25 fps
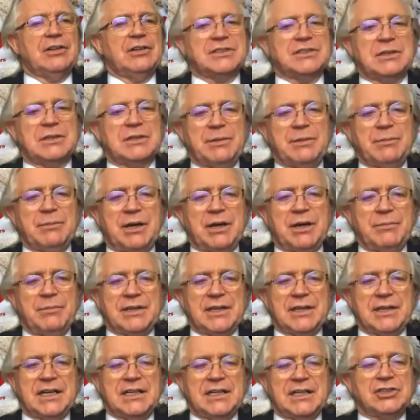Somebody might be
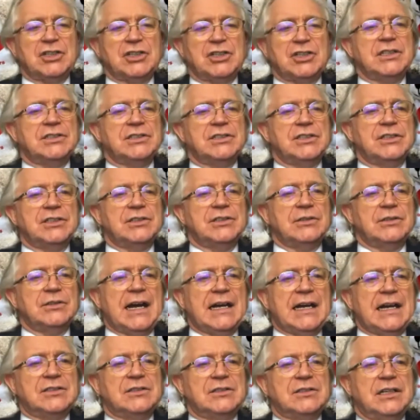there trying to
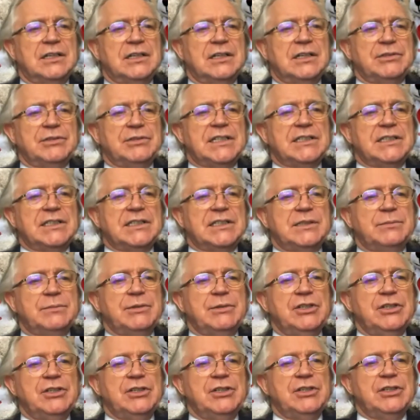pretend to be
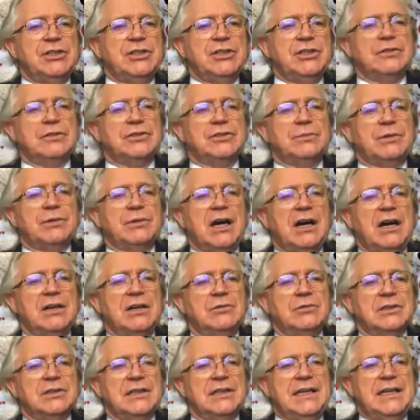you in the future. But I
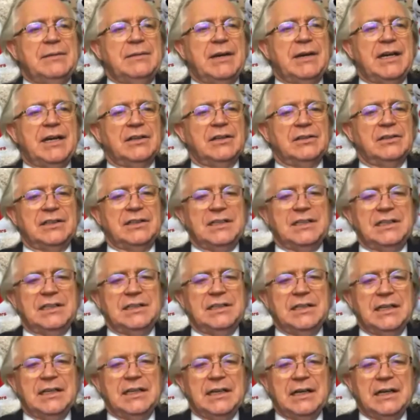will email the
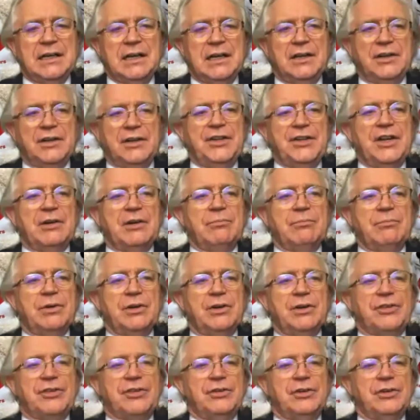number
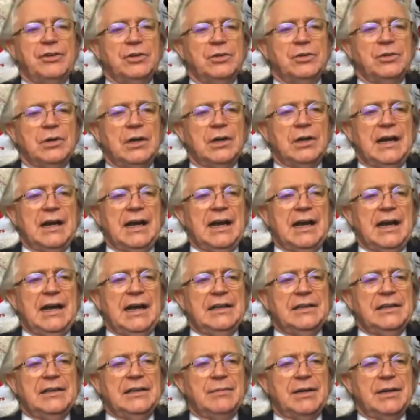through
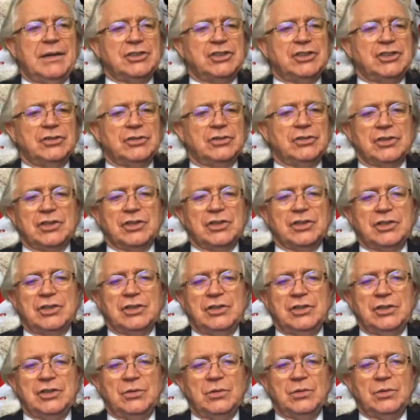and make sure that
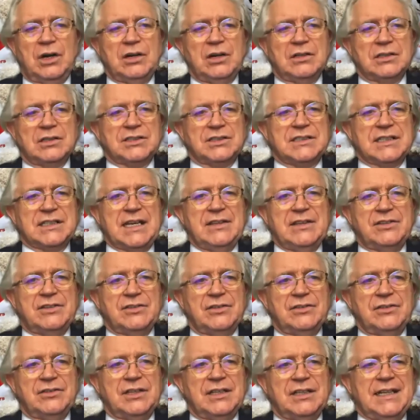you are sent
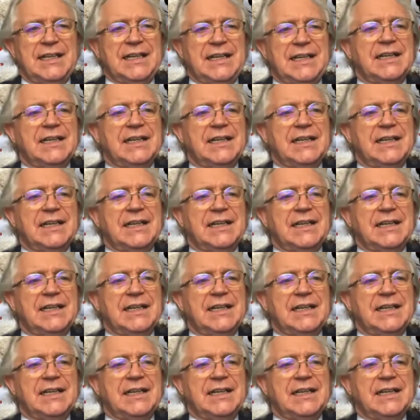the link.